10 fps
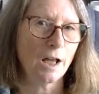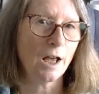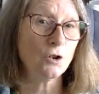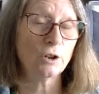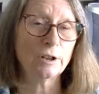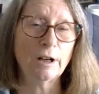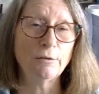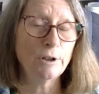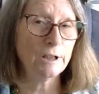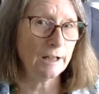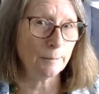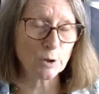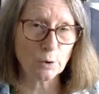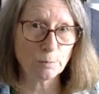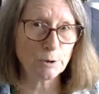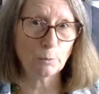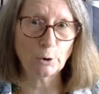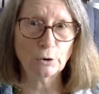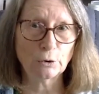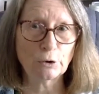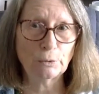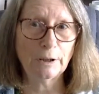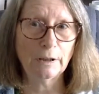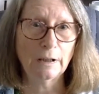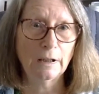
as you can get really absorbed in what you're doing.